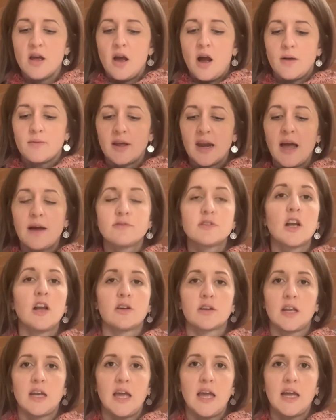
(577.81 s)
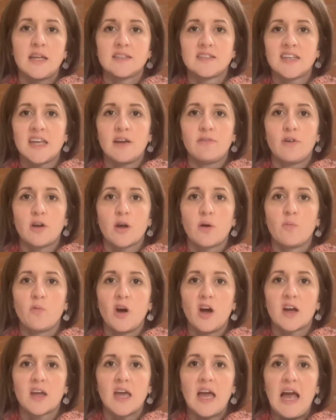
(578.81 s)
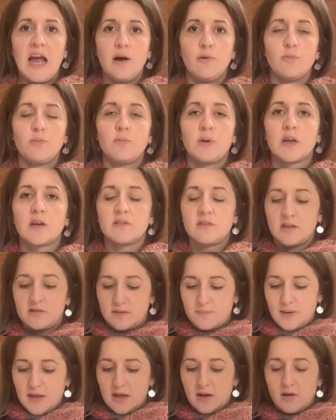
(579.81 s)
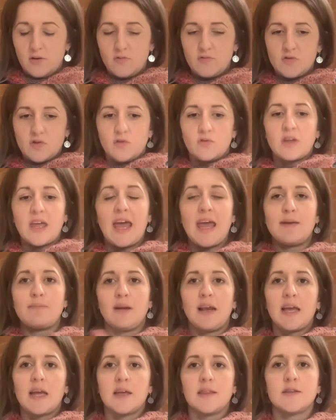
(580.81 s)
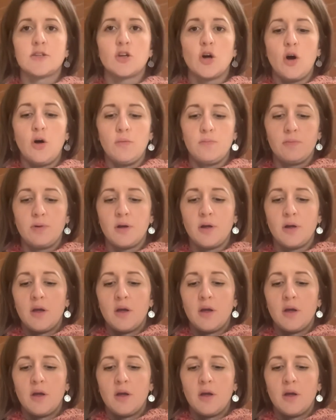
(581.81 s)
I'm going to have to look at it and see if I can work out, because there's a bit of sort of cabling at the top.